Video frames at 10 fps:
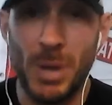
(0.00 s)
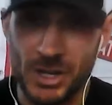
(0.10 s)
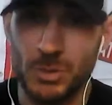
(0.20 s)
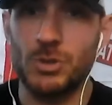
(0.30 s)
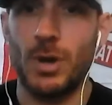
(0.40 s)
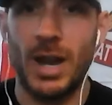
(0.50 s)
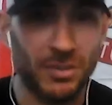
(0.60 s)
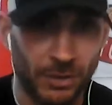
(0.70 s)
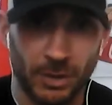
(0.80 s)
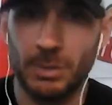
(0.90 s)
pension would
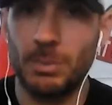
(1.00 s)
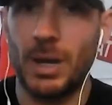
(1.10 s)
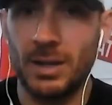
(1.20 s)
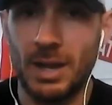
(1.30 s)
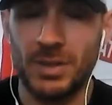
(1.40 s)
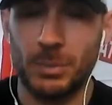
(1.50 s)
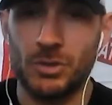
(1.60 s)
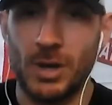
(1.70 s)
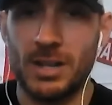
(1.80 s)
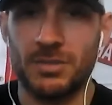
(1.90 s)
transfer, my everything
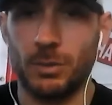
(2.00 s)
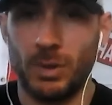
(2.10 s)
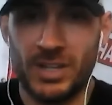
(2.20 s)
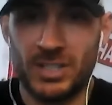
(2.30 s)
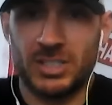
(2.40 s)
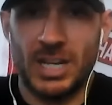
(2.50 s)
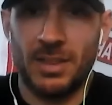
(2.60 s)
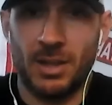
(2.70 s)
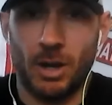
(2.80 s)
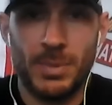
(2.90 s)
would transfer. Where if I just stayed
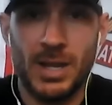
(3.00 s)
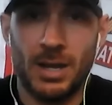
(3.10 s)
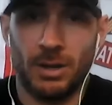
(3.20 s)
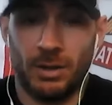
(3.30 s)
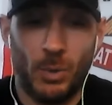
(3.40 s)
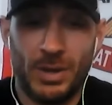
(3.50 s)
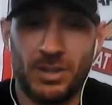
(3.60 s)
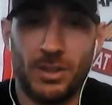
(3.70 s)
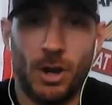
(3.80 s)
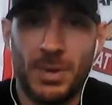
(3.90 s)
in the Army or went
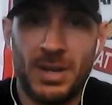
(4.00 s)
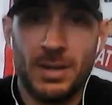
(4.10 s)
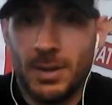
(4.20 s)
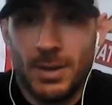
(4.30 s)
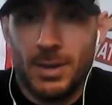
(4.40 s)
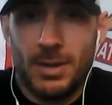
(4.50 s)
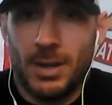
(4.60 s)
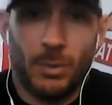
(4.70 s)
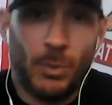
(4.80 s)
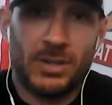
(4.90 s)
to the Army,
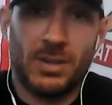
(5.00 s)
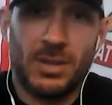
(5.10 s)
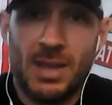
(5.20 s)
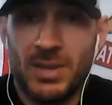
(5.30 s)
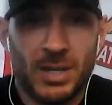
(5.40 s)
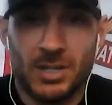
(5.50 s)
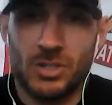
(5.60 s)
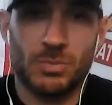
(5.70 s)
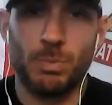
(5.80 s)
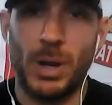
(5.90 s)
went to the Navy, I could
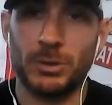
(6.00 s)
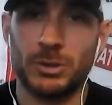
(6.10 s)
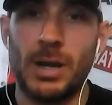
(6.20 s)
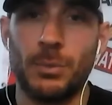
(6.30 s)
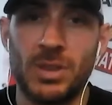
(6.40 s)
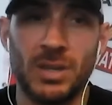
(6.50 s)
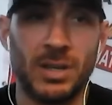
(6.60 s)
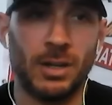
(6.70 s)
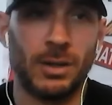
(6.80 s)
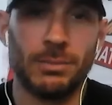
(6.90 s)
just bounce around within
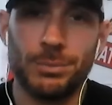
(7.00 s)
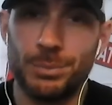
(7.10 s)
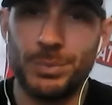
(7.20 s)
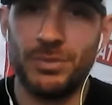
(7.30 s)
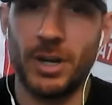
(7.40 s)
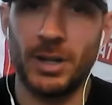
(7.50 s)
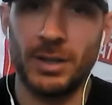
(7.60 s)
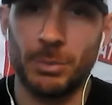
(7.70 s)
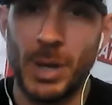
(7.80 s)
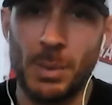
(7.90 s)
here and very
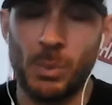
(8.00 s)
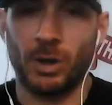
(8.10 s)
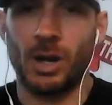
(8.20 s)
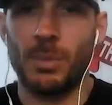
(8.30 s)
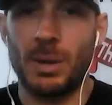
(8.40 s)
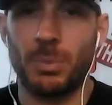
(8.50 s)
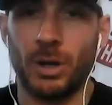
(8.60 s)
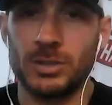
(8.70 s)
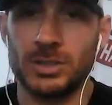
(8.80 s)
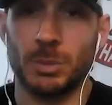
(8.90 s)
little paperwork on my
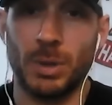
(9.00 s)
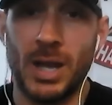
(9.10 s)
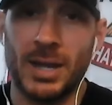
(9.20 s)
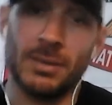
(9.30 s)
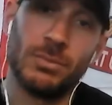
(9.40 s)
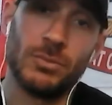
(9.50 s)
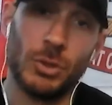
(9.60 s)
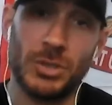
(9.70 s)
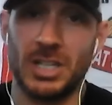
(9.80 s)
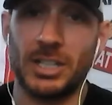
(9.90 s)
part. Just apply,
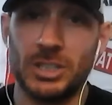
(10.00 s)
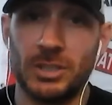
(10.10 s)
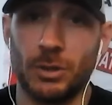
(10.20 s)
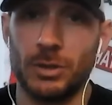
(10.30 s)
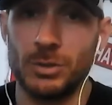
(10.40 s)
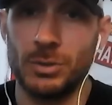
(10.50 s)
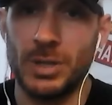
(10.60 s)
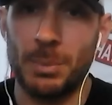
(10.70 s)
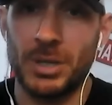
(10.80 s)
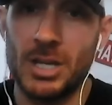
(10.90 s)
do the selection or do
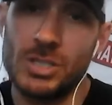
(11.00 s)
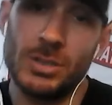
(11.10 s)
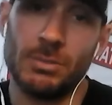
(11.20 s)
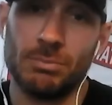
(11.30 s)
the application,